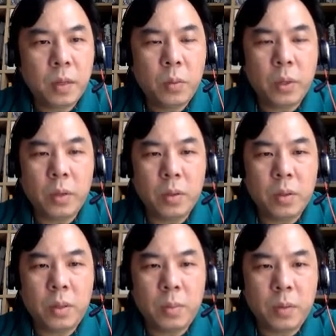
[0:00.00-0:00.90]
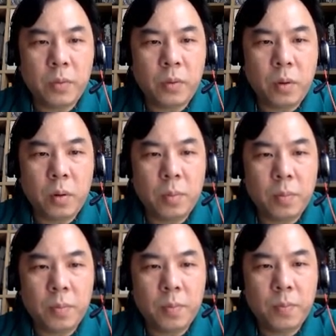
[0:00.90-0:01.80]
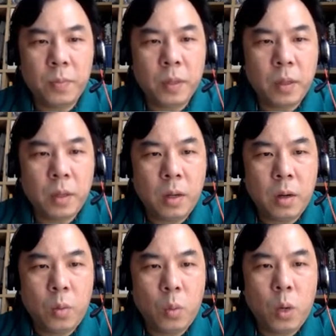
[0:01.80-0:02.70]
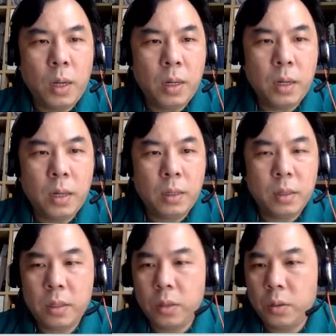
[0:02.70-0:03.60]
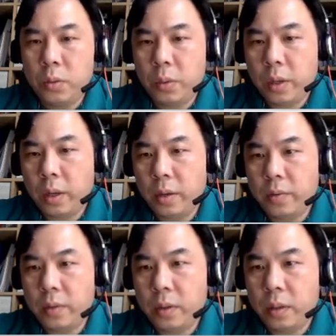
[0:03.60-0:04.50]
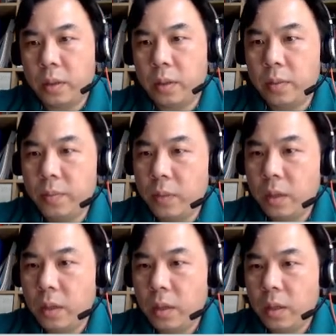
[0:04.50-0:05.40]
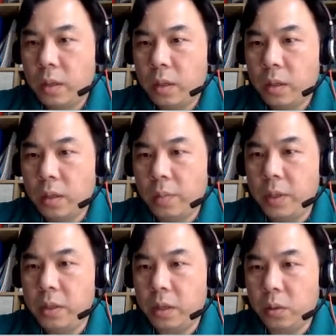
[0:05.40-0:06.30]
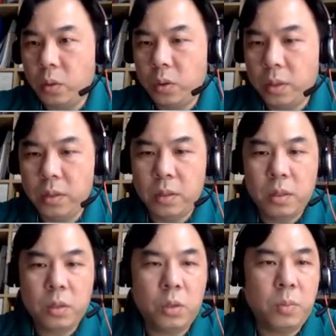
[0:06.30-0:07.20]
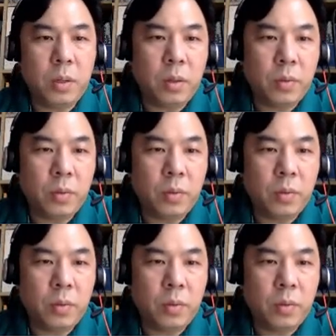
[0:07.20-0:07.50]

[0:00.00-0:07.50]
We're going to sum up from 1 until we have okay, please ignore this, it should be